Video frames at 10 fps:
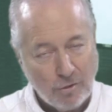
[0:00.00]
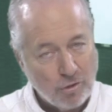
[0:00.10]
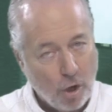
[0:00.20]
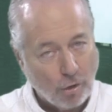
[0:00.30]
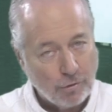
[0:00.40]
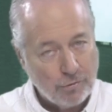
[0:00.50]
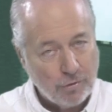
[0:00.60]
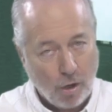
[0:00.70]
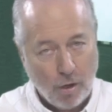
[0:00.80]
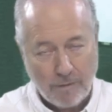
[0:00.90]

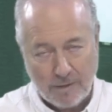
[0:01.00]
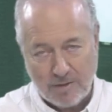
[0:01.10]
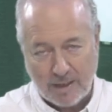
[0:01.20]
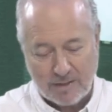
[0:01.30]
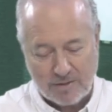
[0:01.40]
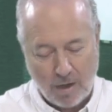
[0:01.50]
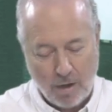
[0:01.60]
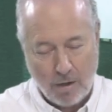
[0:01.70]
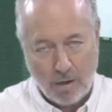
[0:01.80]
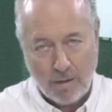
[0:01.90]
Choctaw, the
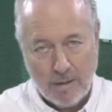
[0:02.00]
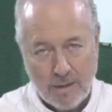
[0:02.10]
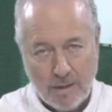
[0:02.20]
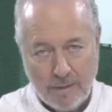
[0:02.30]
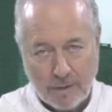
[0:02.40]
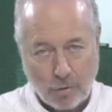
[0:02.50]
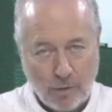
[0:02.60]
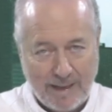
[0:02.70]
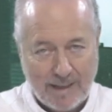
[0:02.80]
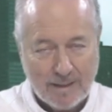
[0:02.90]
Chickasaw, the
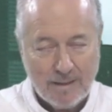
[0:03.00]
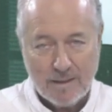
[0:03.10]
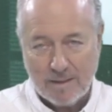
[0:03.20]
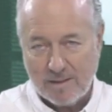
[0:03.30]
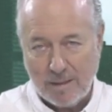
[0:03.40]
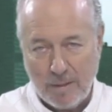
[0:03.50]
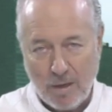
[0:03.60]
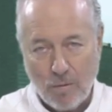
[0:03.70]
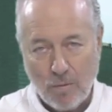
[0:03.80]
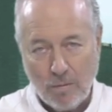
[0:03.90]
Creek, the
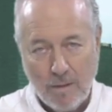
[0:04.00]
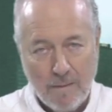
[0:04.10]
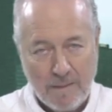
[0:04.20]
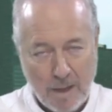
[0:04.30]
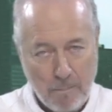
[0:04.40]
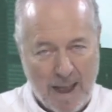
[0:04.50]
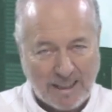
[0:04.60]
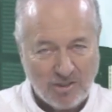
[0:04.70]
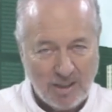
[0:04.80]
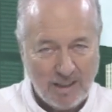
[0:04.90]
Seminole, the
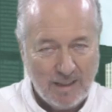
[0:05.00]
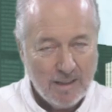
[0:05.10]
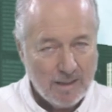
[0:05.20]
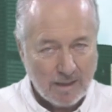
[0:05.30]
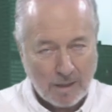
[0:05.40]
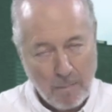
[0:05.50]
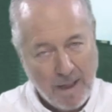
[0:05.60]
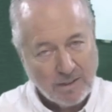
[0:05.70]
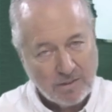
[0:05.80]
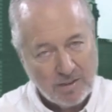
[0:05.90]
Apache, the
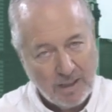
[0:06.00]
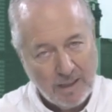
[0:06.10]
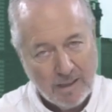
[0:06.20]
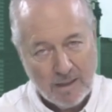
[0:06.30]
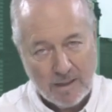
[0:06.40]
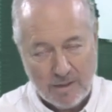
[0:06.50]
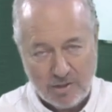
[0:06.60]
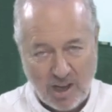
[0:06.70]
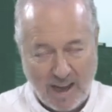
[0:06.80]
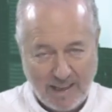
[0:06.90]
Comanche, the
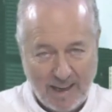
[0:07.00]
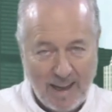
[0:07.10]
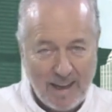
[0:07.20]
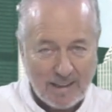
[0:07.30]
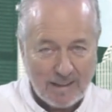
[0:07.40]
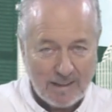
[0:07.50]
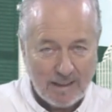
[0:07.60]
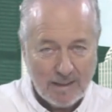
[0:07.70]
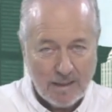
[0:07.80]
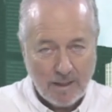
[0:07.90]

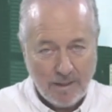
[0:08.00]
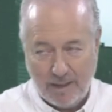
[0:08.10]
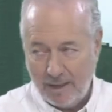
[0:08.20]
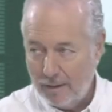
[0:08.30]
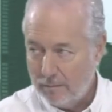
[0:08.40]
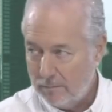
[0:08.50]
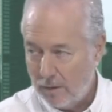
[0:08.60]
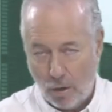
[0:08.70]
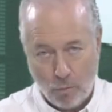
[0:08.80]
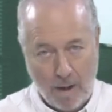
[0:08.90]
Cheyenne, the
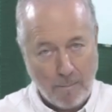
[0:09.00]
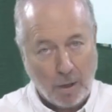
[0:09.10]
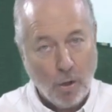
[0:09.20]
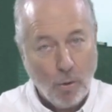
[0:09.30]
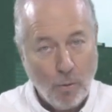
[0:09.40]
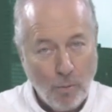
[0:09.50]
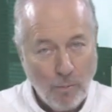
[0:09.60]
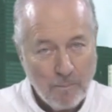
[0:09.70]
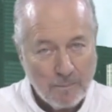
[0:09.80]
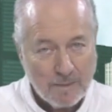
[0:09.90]

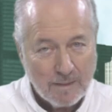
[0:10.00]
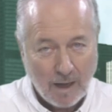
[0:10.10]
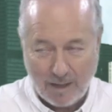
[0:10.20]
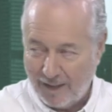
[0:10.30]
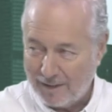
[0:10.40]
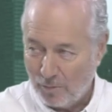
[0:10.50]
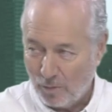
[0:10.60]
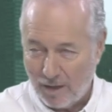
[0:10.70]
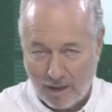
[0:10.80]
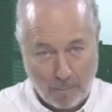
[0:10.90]
Arapaho. I like the
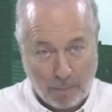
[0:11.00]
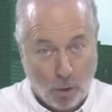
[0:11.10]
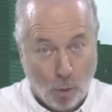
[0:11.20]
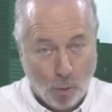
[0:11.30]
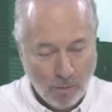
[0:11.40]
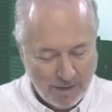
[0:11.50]
word Arapaho.